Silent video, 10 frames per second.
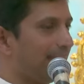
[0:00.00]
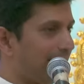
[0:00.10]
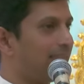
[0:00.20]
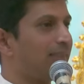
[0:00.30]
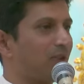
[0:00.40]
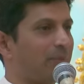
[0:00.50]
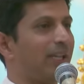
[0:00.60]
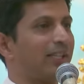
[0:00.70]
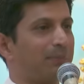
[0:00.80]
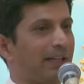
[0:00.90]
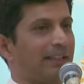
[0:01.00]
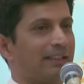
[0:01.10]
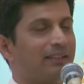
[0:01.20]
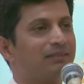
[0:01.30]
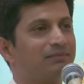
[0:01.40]
And then Swami
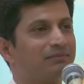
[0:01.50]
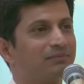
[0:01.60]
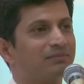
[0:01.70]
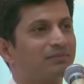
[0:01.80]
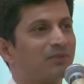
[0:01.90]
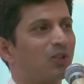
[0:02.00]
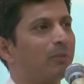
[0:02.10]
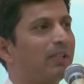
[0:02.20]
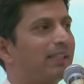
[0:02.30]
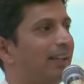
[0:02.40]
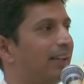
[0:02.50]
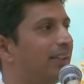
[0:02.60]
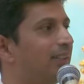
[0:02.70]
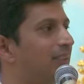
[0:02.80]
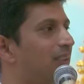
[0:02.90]
explained. Swami
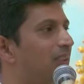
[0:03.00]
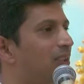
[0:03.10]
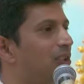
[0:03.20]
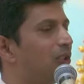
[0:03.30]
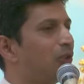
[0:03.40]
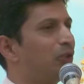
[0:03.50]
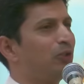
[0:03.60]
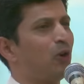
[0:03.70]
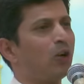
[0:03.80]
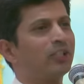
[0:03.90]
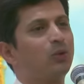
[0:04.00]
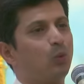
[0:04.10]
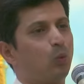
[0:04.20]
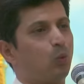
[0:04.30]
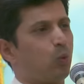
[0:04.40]
said, not
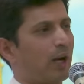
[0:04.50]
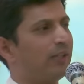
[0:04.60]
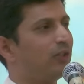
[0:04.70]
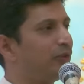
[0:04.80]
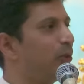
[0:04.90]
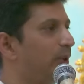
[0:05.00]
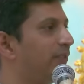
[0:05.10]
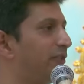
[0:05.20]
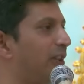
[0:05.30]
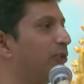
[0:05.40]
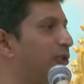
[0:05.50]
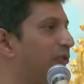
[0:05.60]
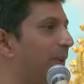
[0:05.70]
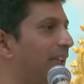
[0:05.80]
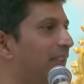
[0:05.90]
one of you in
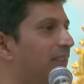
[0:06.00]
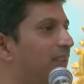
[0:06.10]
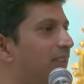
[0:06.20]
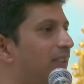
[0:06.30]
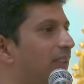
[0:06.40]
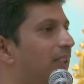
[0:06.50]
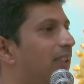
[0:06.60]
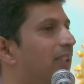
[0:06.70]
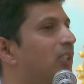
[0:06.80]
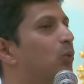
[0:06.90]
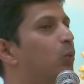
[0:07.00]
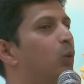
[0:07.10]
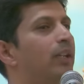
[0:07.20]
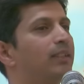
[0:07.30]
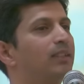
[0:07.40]
front of me is
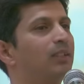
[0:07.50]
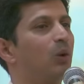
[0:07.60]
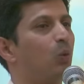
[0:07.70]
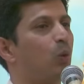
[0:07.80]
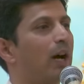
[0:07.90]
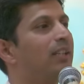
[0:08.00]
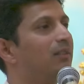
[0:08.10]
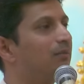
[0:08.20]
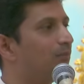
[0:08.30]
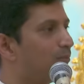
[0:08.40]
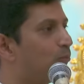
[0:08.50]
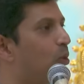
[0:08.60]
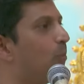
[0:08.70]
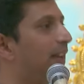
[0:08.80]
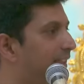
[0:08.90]
worth one
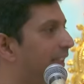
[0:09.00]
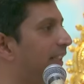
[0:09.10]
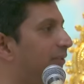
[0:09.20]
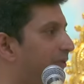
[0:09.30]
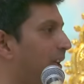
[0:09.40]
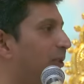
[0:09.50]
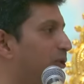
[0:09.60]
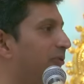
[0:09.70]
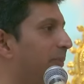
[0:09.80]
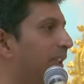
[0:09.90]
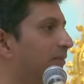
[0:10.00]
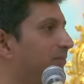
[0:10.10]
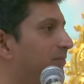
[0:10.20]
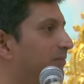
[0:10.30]
moment in front of me.